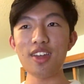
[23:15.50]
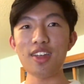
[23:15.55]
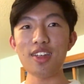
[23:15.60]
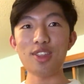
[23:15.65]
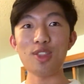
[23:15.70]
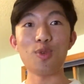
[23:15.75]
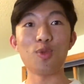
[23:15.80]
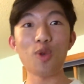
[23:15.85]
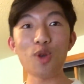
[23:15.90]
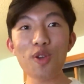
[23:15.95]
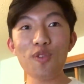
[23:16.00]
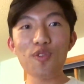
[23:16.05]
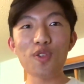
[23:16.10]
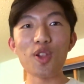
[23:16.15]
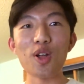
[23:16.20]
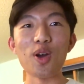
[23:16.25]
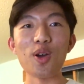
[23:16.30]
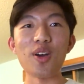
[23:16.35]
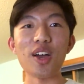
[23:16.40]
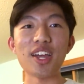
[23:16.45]
the
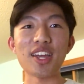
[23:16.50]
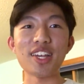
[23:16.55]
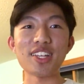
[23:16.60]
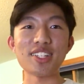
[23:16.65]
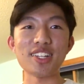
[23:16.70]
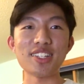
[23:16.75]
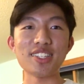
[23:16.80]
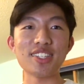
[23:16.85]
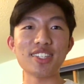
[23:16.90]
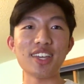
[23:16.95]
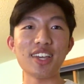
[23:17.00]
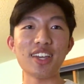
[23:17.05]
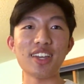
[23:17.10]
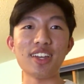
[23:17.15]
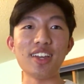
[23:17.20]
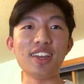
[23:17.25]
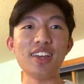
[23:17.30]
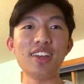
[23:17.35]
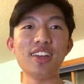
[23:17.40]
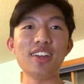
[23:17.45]
workflow, I guess I'd say,
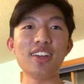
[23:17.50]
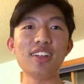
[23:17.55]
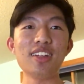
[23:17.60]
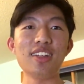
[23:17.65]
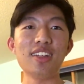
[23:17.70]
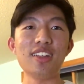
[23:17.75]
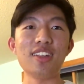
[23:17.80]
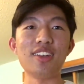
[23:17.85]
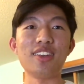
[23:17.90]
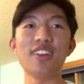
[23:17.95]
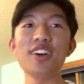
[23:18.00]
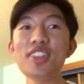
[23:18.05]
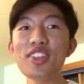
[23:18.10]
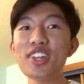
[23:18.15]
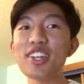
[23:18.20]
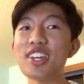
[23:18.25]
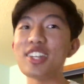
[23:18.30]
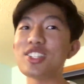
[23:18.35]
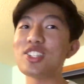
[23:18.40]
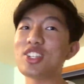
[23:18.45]

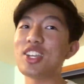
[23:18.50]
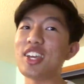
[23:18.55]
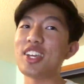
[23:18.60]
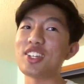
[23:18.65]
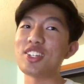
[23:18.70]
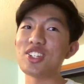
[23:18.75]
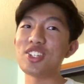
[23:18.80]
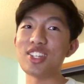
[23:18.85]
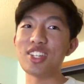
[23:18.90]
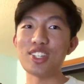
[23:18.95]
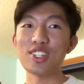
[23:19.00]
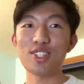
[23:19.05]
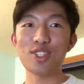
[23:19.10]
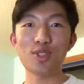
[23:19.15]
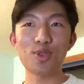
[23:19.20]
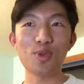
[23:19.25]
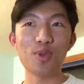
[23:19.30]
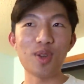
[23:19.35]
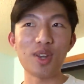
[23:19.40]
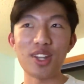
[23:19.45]
nothing has changed since
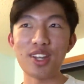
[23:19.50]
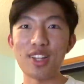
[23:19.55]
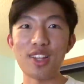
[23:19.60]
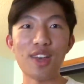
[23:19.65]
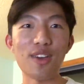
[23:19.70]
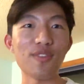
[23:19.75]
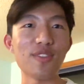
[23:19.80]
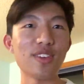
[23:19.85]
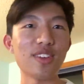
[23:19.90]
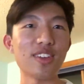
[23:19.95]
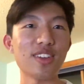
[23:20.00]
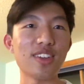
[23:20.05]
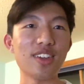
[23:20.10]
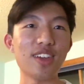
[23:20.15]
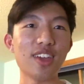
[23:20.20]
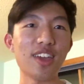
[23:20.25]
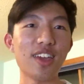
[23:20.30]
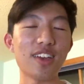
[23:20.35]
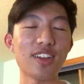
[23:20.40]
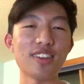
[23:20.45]
2011
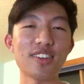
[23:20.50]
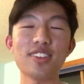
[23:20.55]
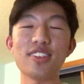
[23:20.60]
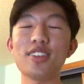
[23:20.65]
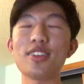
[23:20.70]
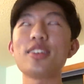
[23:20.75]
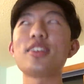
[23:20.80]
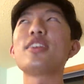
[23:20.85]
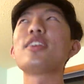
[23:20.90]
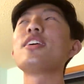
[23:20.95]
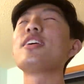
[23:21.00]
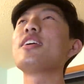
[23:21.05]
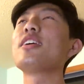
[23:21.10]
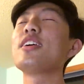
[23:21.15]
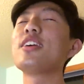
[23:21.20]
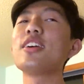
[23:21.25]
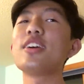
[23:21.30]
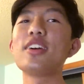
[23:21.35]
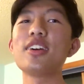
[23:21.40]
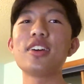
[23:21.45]
and
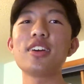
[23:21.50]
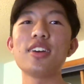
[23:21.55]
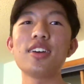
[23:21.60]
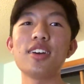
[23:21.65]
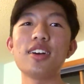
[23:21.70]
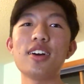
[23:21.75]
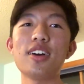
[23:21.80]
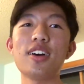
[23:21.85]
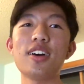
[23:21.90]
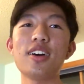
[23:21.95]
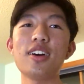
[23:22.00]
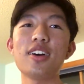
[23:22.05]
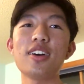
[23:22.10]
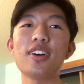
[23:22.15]
uh,